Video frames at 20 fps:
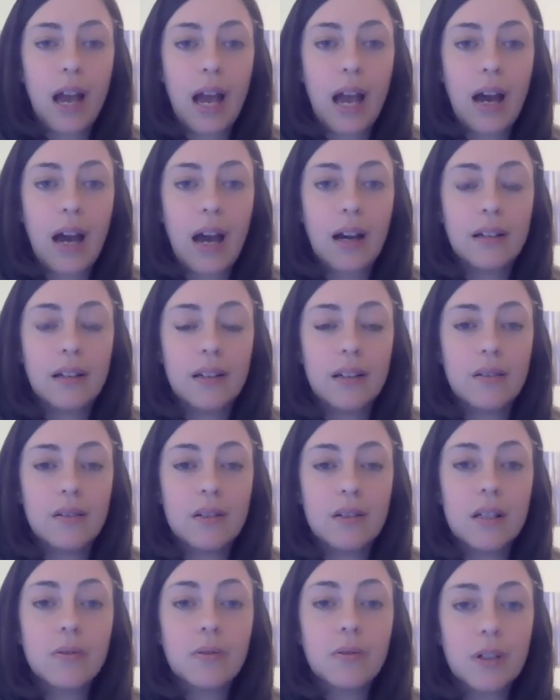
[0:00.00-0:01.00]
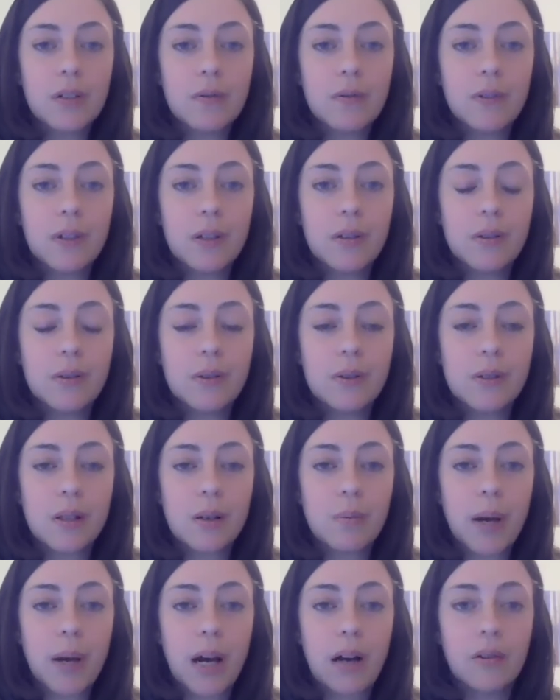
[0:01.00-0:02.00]
had differing views
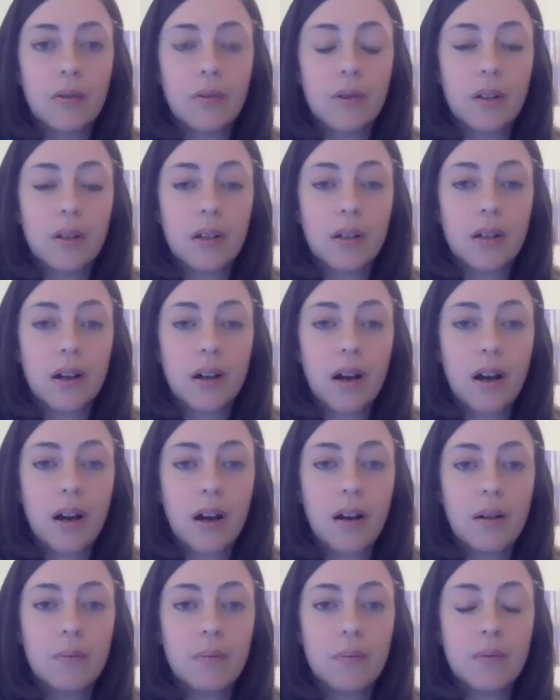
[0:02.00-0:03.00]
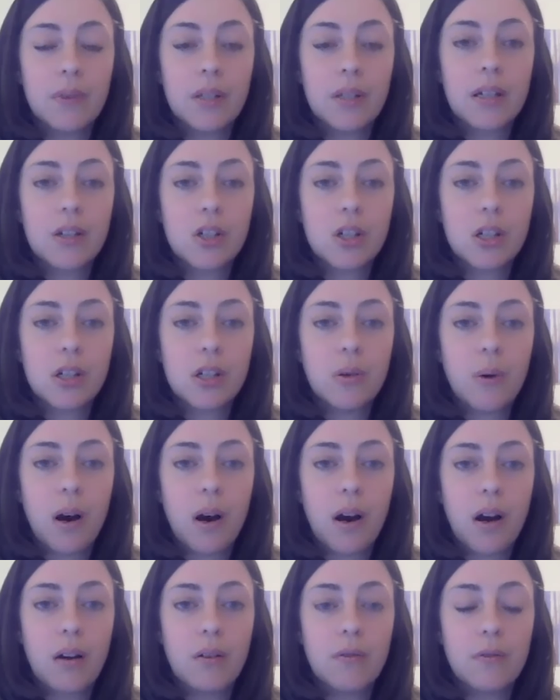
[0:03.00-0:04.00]
about the issue
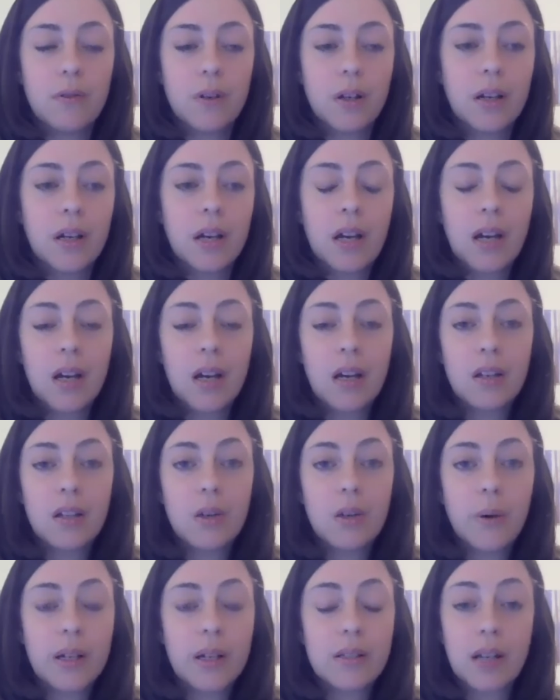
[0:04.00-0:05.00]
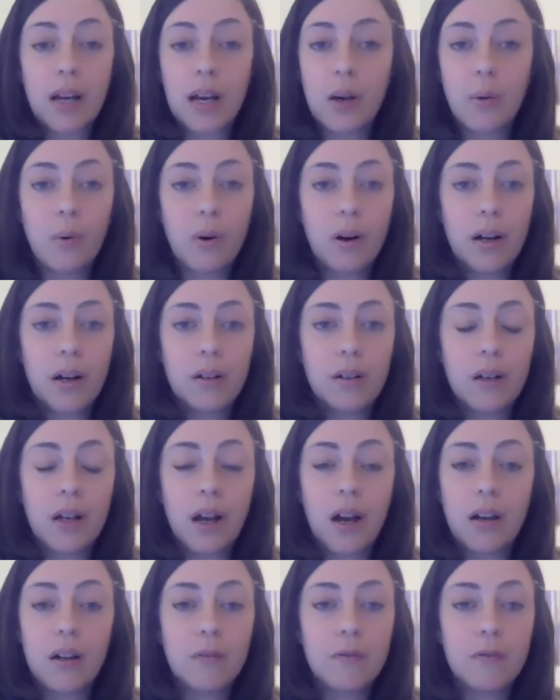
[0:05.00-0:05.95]
of U.S.-Taiwan